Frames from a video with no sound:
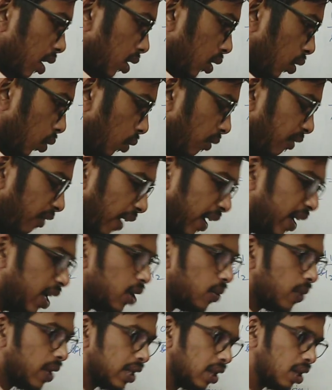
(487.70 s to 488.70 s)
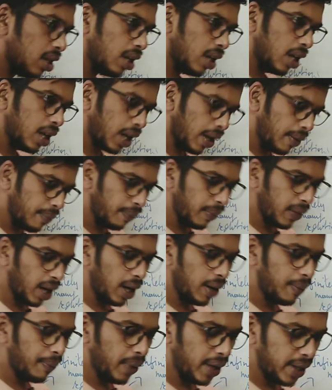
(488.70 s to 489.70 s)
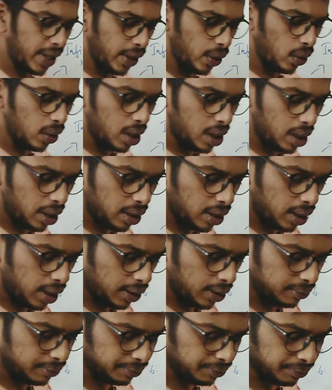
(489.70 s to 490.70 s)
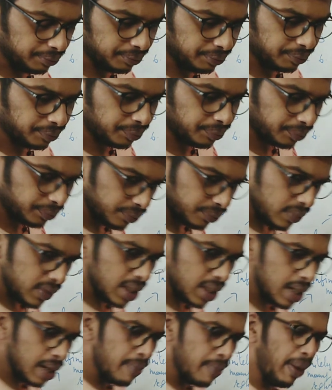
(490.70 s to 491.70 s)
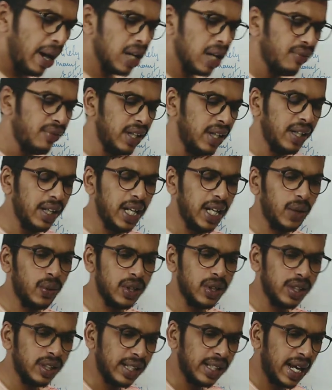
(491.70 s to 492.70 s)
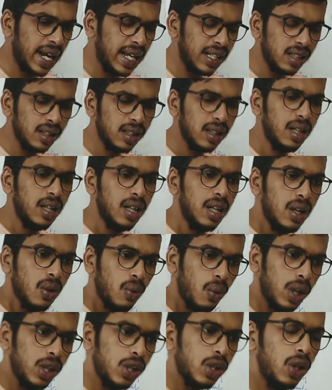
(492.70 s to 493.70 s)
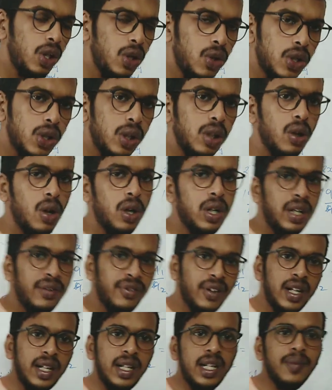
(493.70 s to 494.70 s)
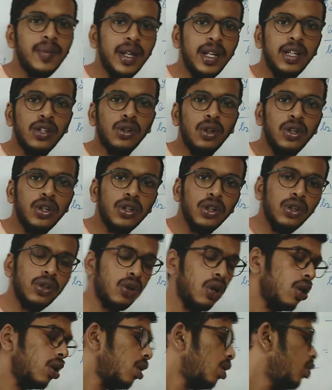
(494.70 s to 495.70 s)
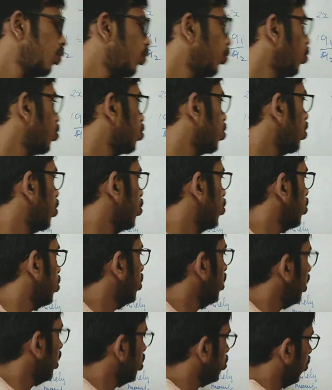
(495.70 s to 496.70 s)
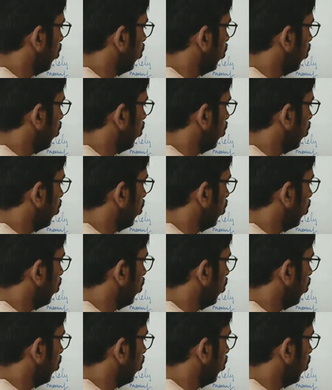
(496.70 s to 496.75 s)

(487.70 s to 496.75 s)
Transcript: to find whether a particular pair of linear equations has one solution or infinitely many solutions or no solution. That is